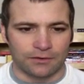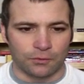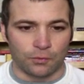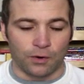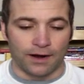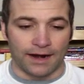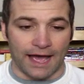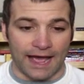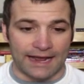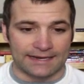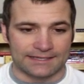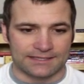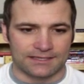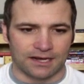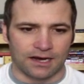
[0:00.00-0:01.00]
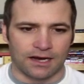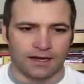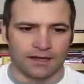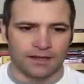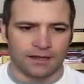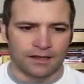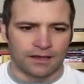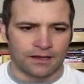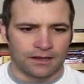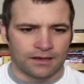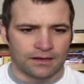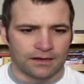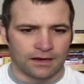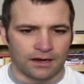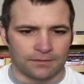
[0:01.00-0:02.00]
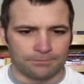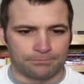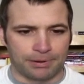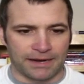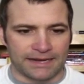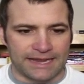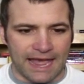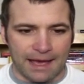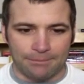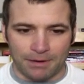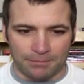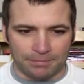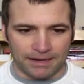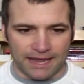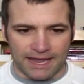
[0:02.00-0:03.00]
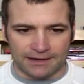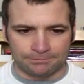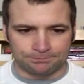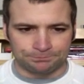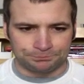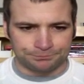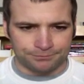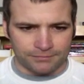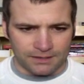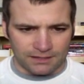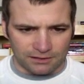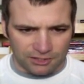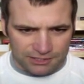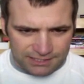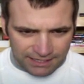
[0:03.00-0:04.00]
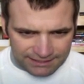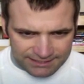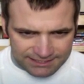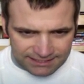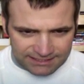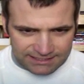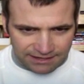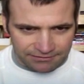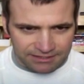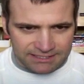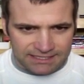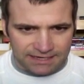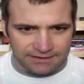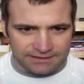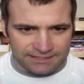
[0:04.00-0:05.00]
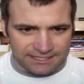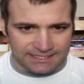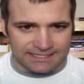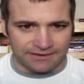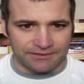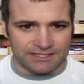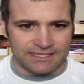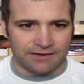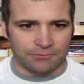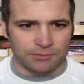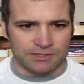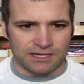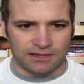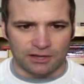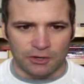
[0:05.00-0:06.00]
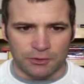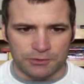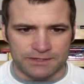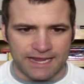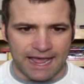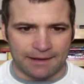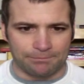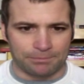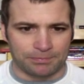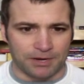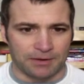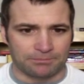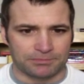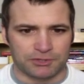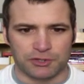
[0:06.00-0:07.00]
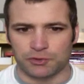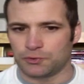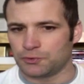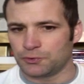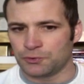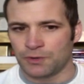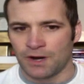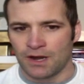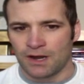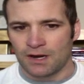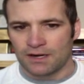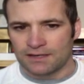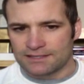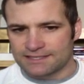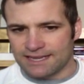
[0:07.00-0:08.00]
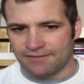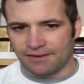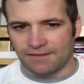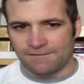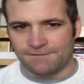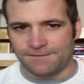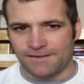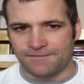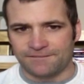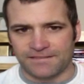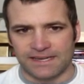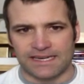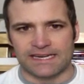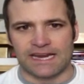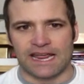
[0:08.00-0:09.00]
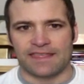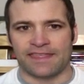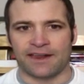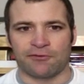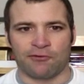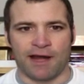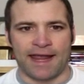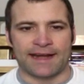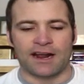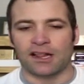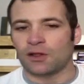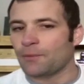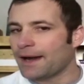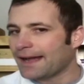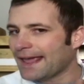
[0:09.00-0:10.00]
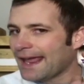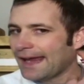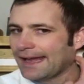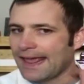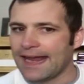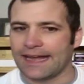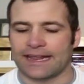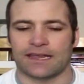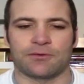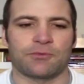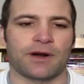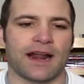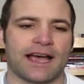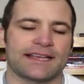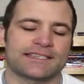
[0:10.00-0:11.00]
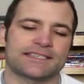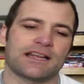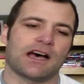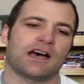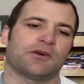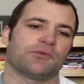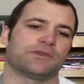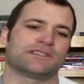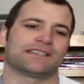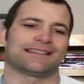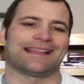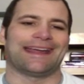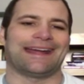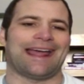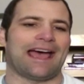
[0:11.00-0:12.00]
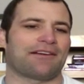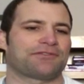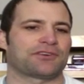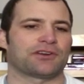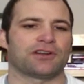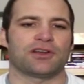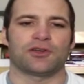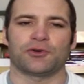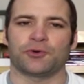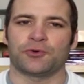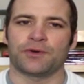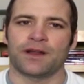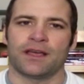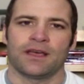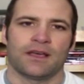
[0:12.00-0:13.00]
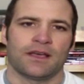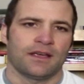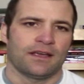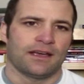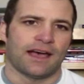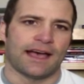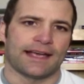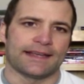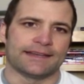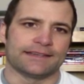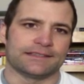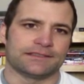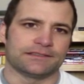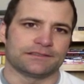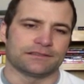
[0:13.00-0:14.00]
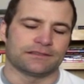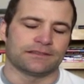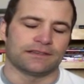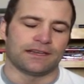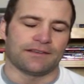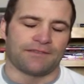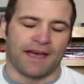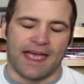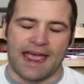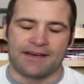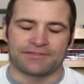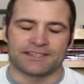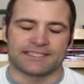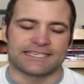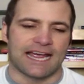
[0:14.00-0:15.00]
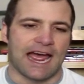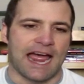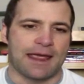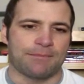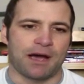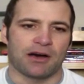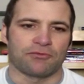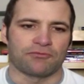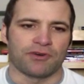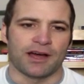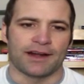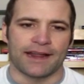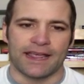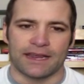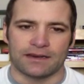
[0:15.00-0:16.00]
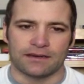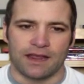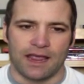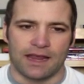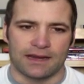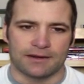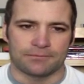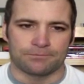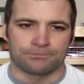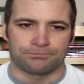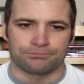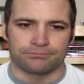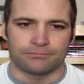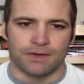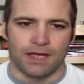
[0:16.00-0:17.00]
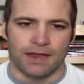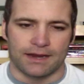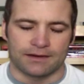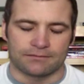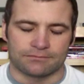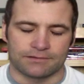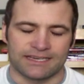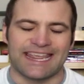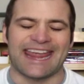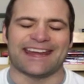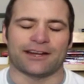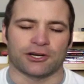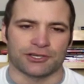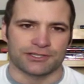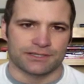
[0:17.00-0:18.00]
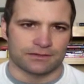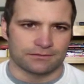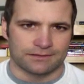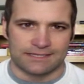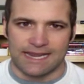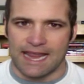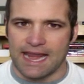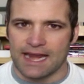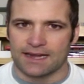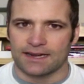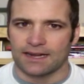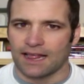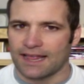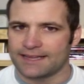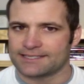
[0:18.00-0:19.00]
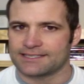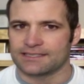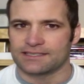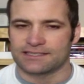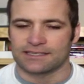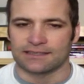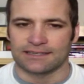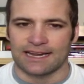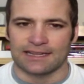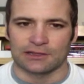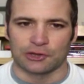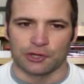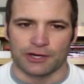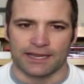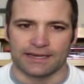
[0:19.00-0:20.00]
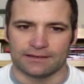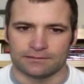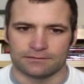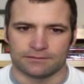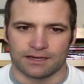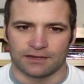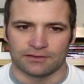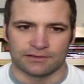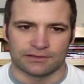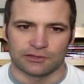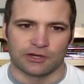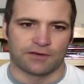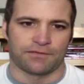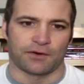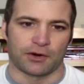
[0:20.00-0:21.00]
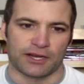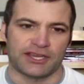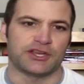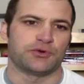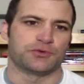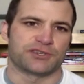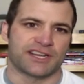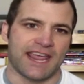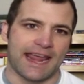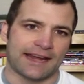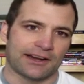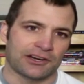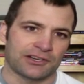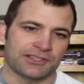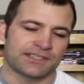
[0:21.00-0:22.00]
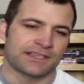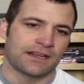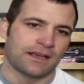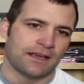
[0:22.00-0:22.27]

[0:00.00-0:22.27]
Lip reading: what I saw. Big gap up again. Looks like 677 was the close, gapped up to 750, and then ran all the way to 880. When I saw it was late afternoon, if I have the time, I'll run a gainers scan in essence and look for huge gainers,